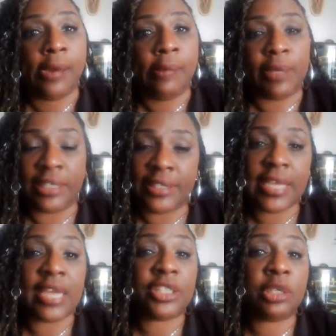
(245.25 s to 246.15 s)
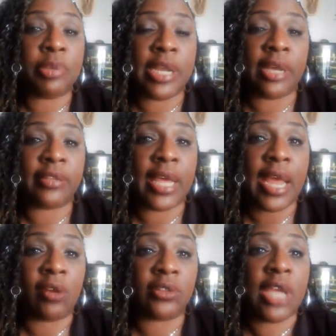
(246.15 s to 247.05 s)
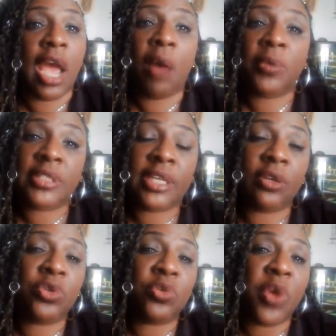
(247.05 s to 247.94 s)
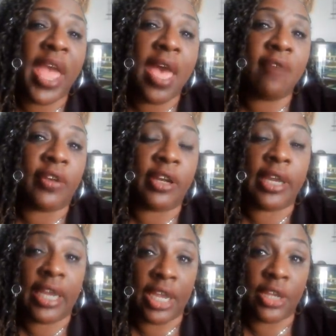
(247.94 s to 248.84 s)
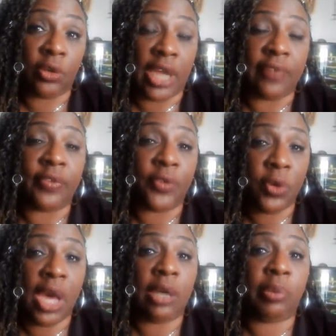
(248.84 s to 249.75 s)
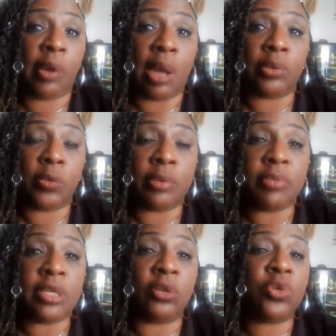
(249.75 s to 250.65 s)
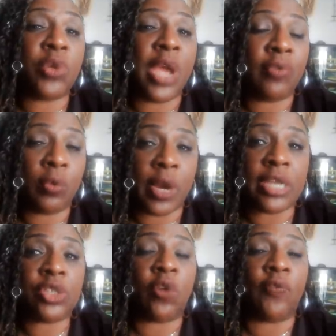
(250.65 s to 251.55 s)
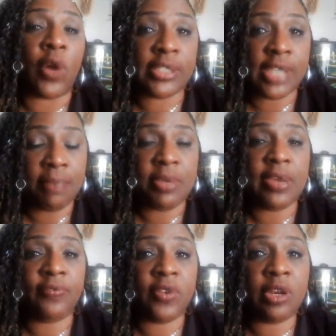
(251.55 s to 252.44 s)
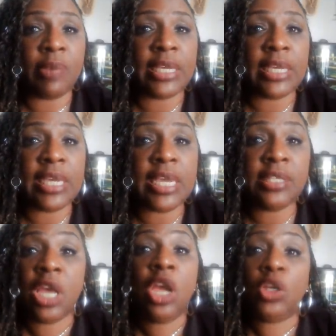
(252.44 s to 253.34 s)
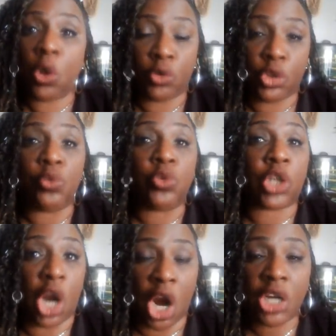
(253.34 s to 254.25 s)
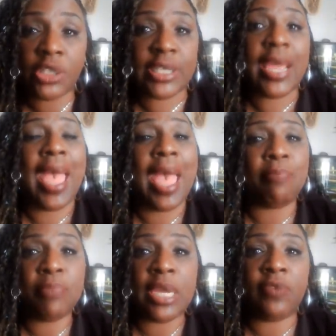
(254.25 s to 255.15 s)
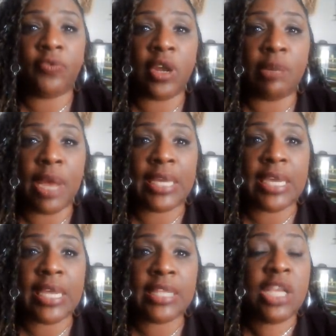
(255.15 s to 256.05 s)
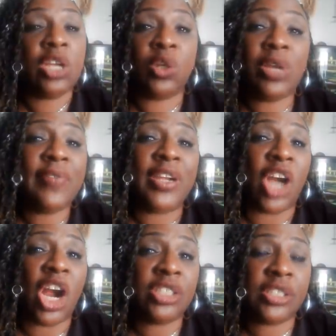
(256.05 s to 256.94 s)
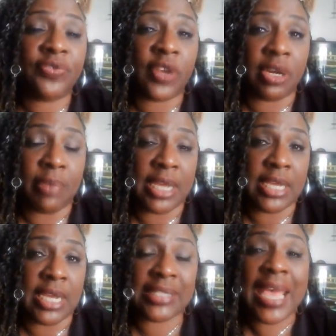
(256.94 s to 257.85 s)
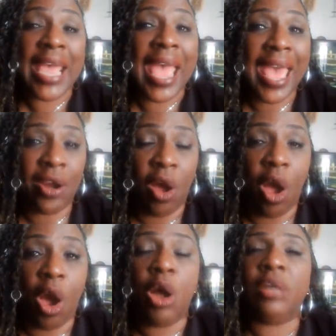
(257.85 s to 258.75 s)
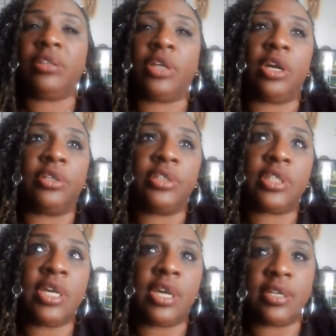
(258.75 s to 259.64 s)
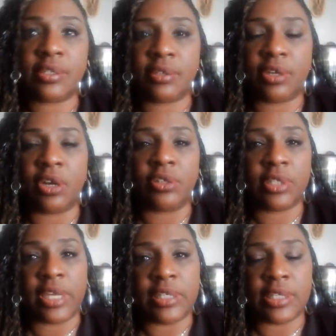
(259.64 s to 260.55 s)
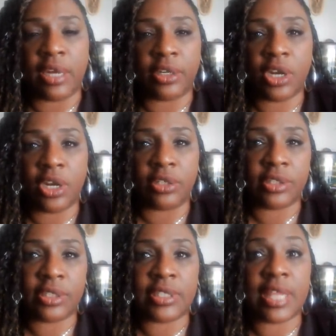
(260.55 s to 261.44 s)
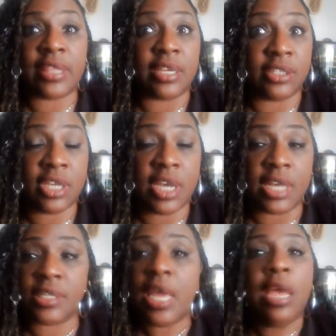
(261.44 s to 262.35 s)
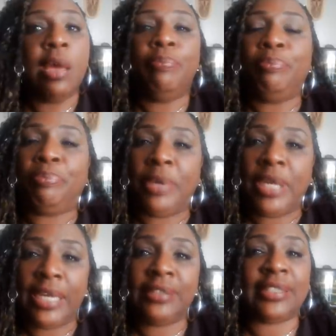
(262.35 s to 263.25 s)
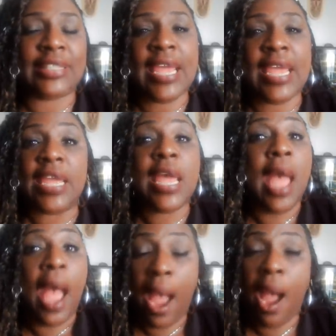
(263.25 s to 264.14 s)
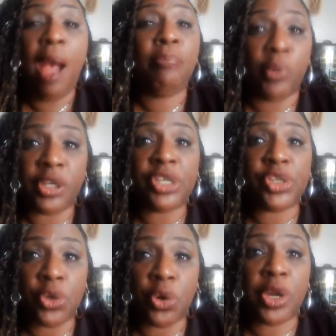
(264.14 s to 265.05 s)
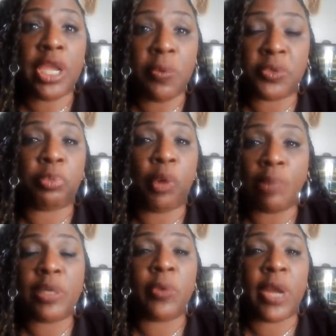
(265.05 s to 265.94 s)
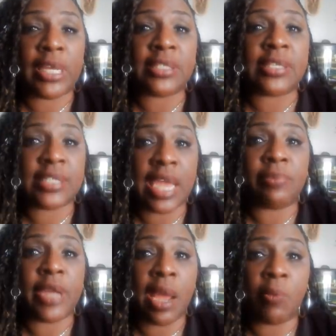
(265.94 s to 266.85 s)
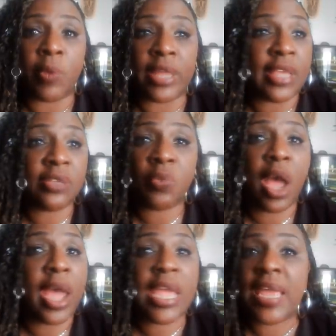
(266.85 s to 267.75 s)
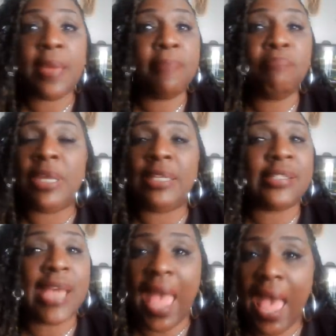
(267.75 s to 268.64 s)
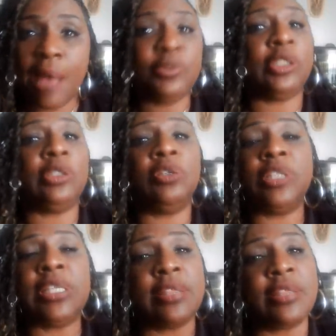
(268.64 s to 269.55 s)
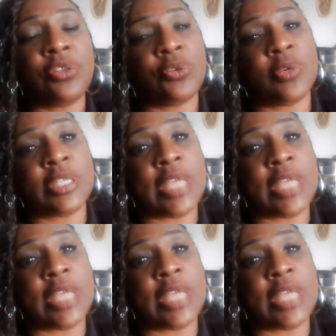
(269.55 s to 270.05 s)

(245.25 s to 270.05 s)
Because his ass should have been out that house. I would have said, Don't you ever in your life, if you got a problem with me, don't you ever raise your voice at me in front of my kids. Don't you curse at me in front of my kids. Don't even curse in front of my kids at all. Curse, cuss, curse, like he's got a curse, I think it's cuss. But here's the thing I'm pretty sure he was probably raised the same damn way. That's why it means absolutely nothing to his